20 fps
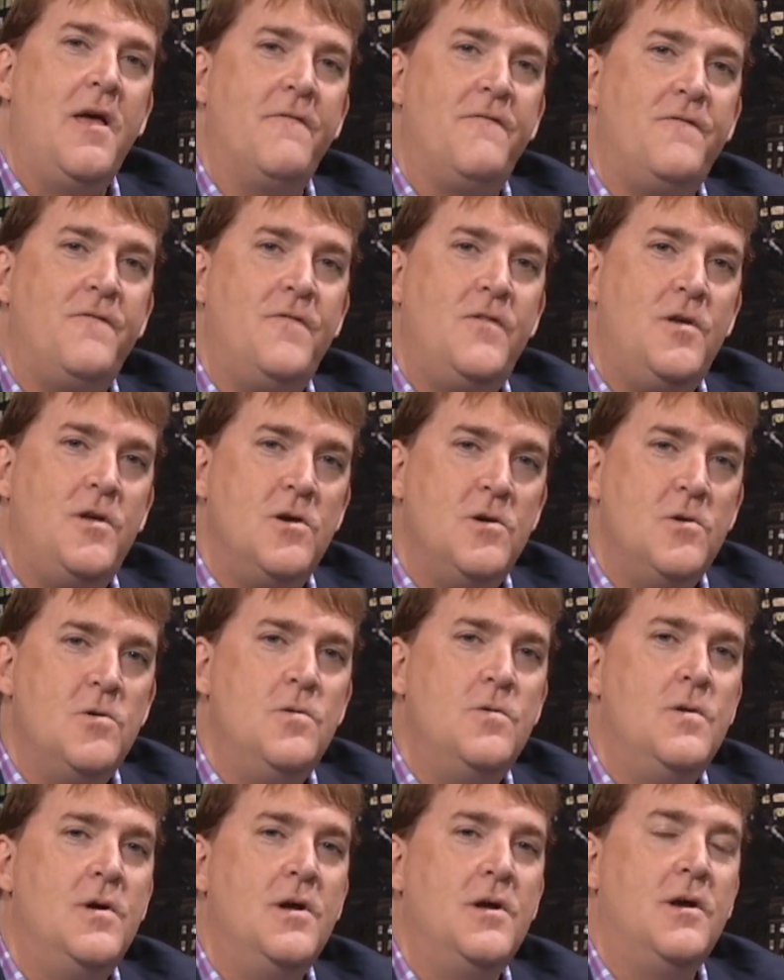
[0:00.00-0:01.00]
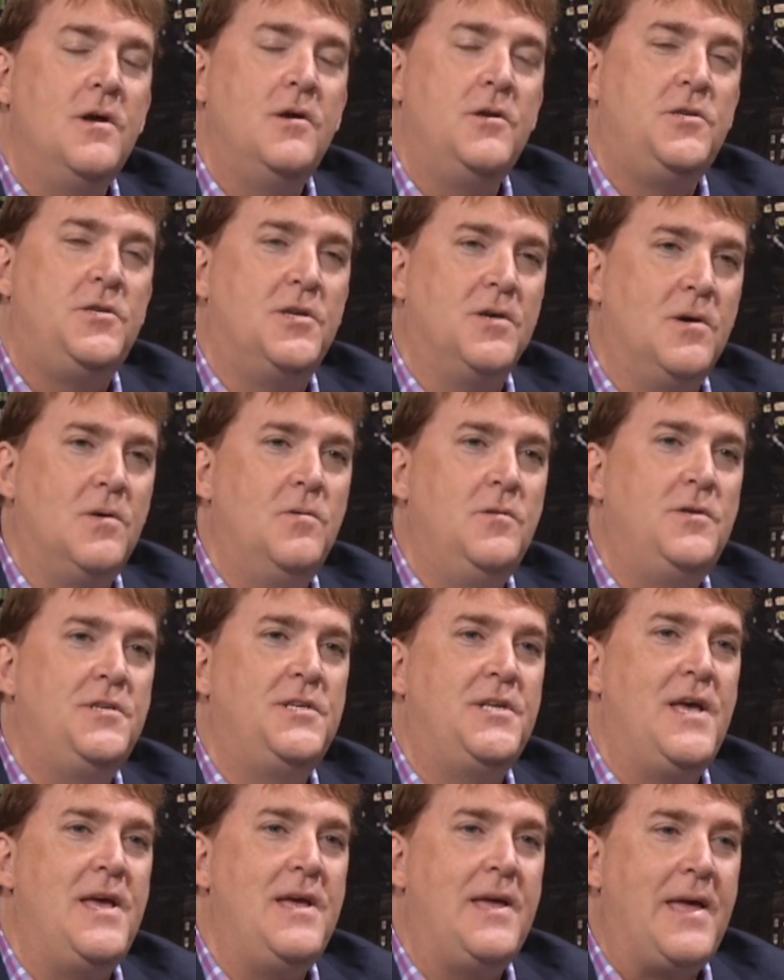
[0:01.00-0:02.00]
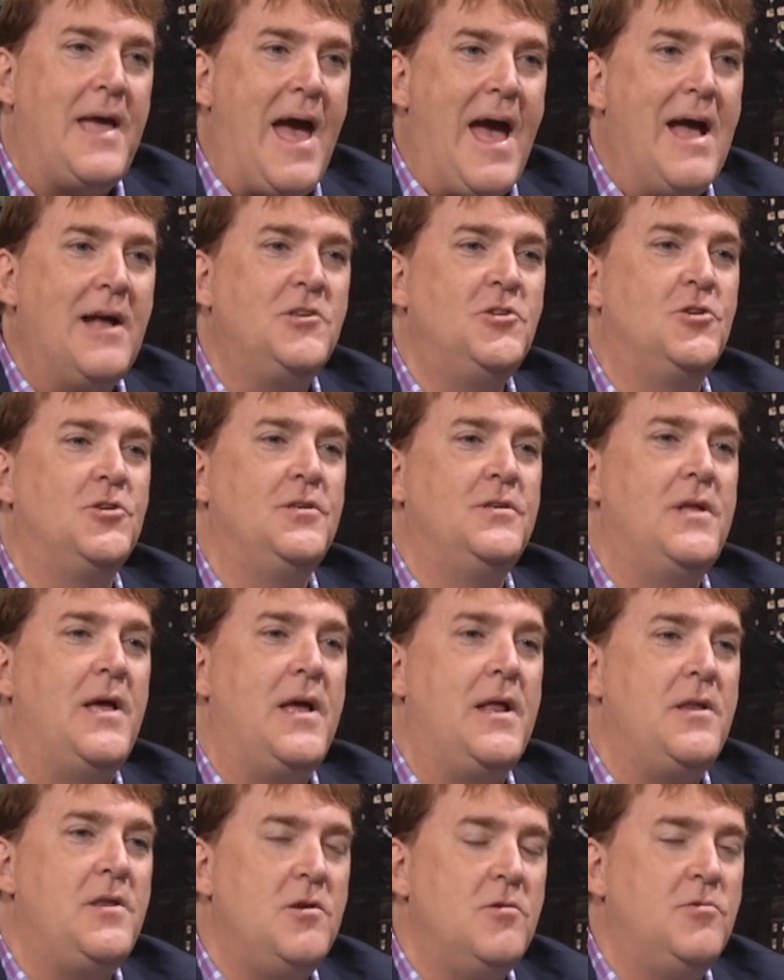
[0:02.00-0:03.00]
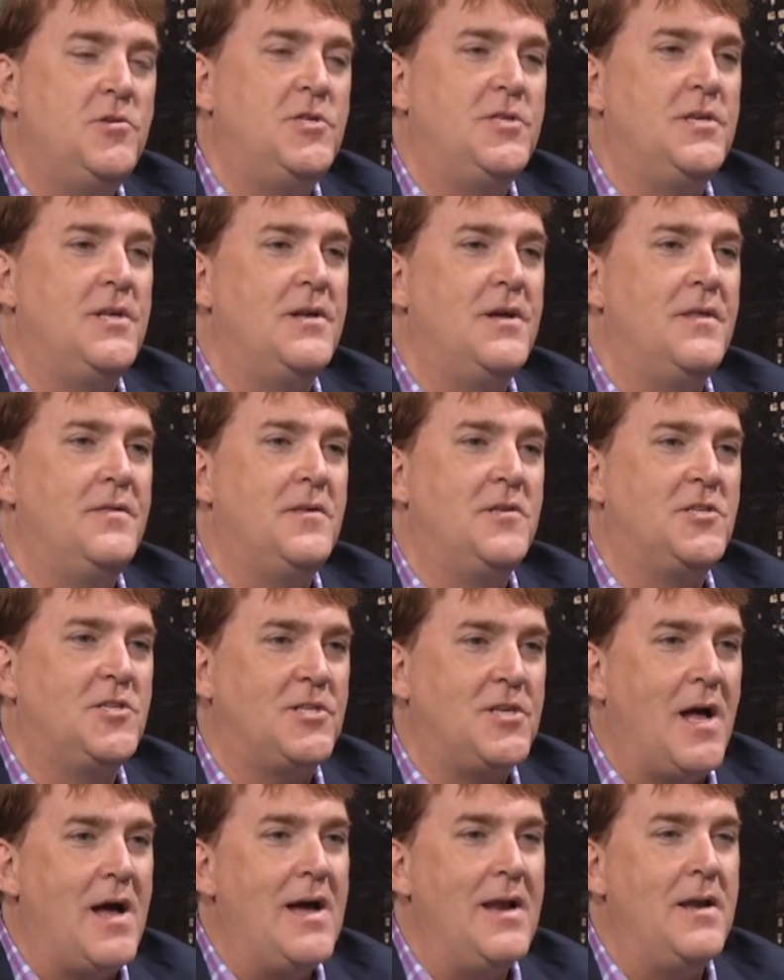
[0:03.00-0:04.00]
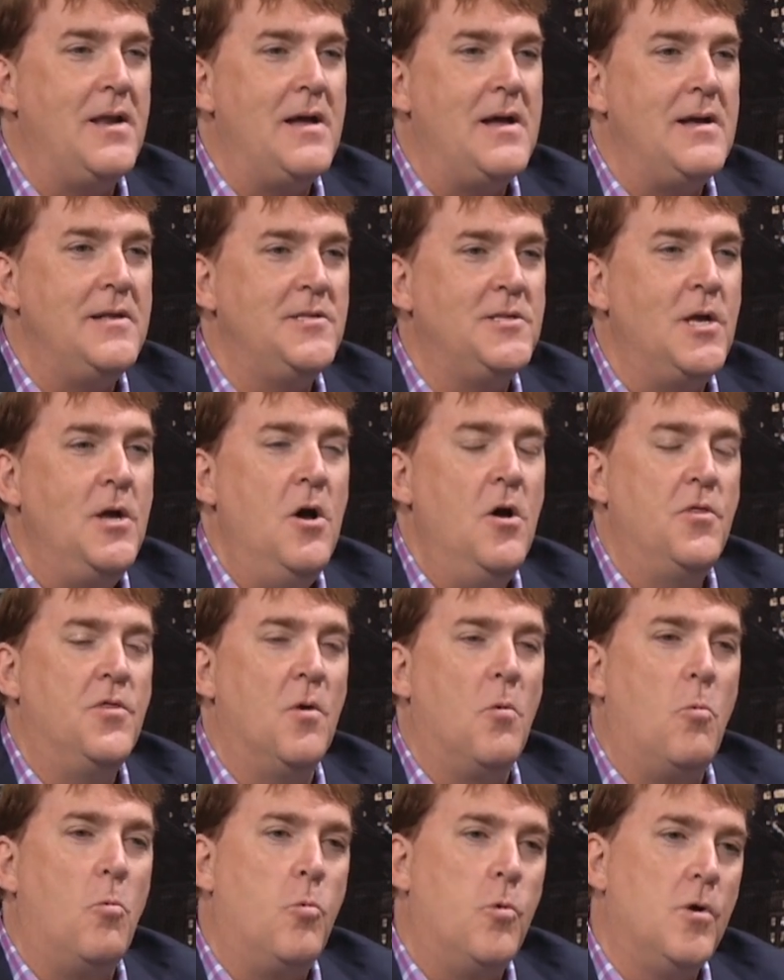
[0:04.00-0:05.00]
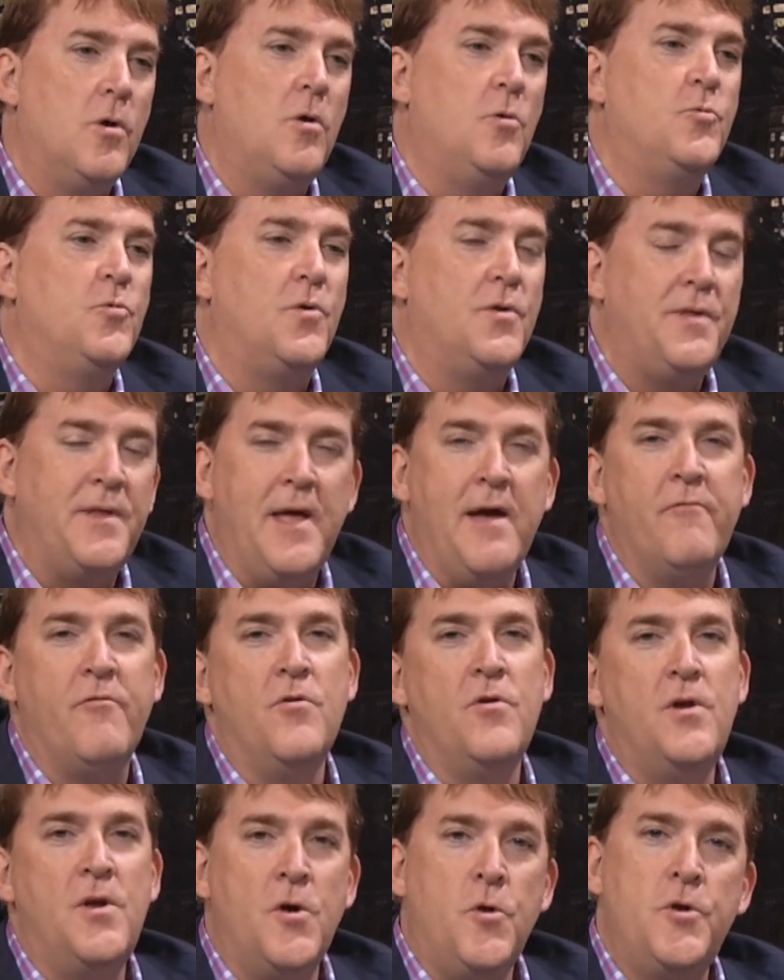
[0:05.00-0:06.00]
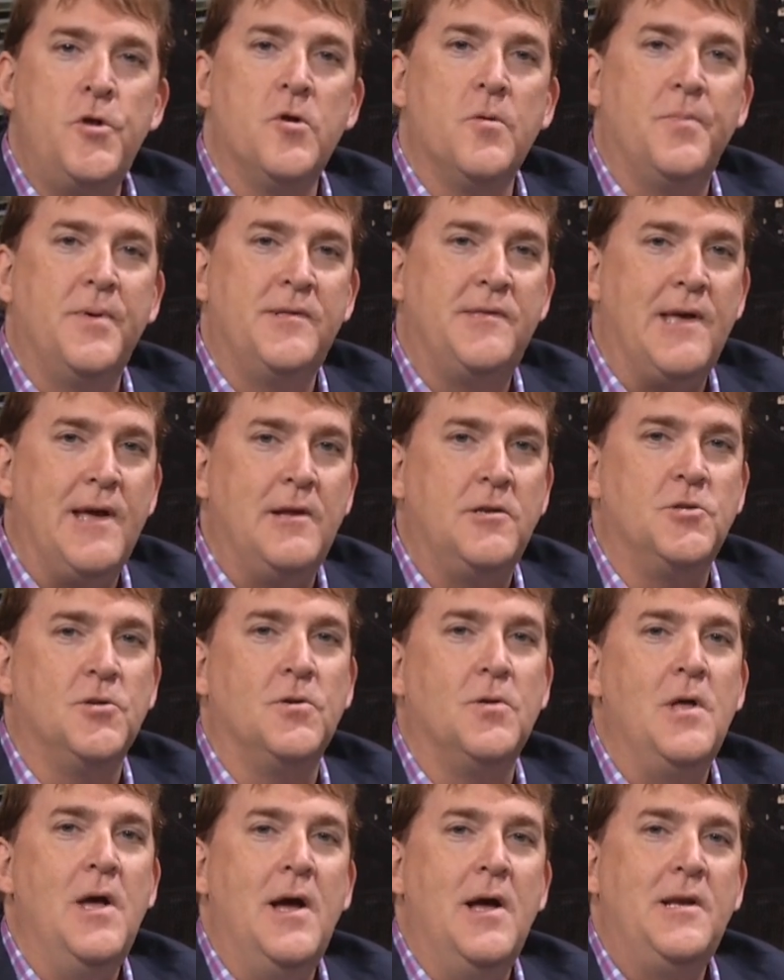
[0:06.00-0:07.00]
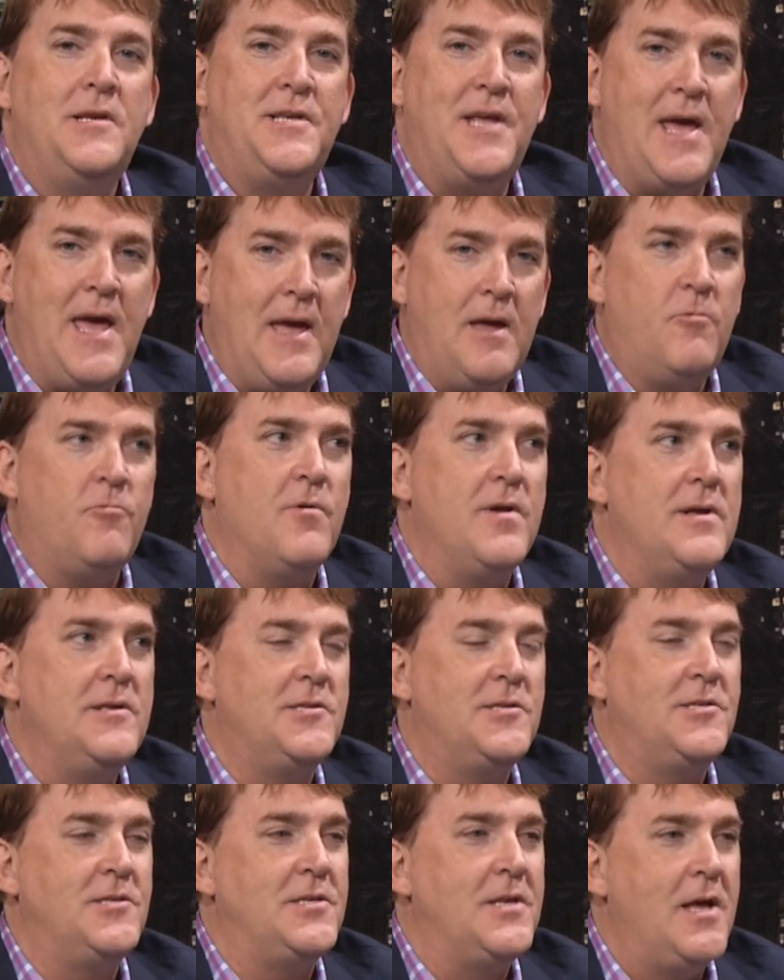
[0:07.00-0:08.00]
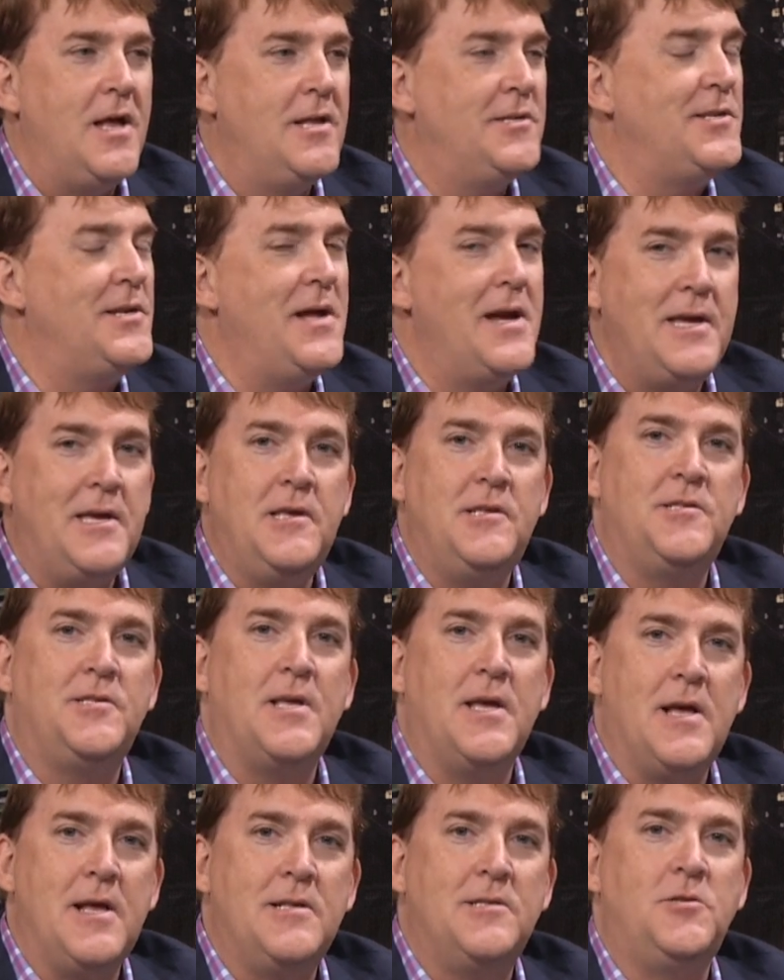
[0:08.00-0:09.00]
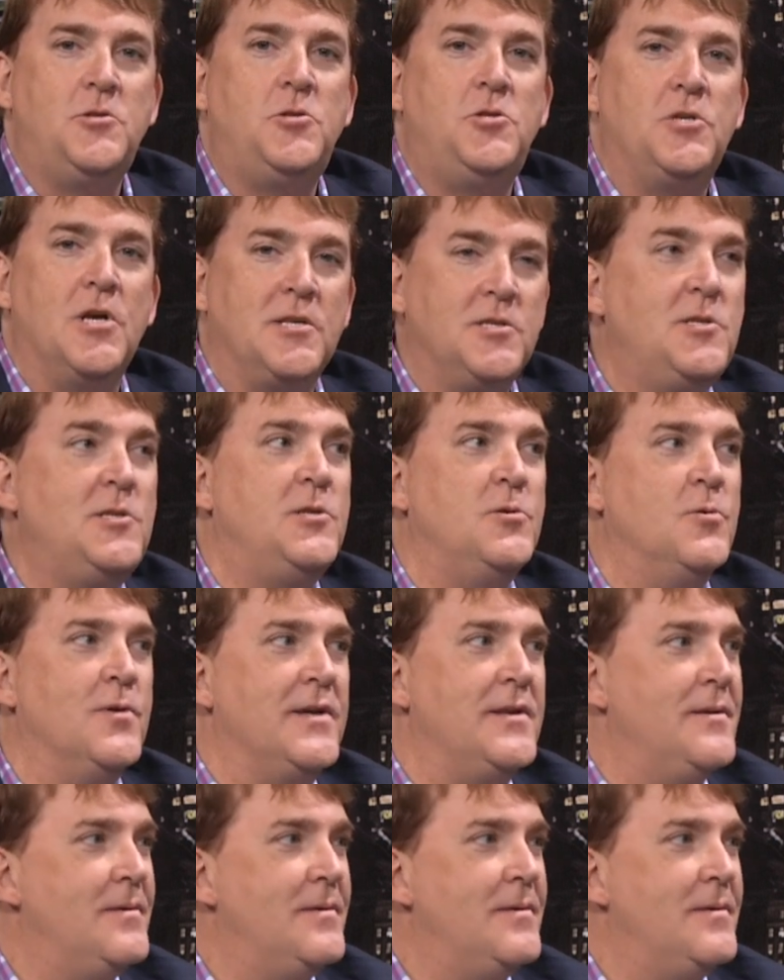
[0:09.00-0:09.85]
If you don't take action and you sit on the sidelines, the world will never know your potential. Take risks, as Nike says, just do it.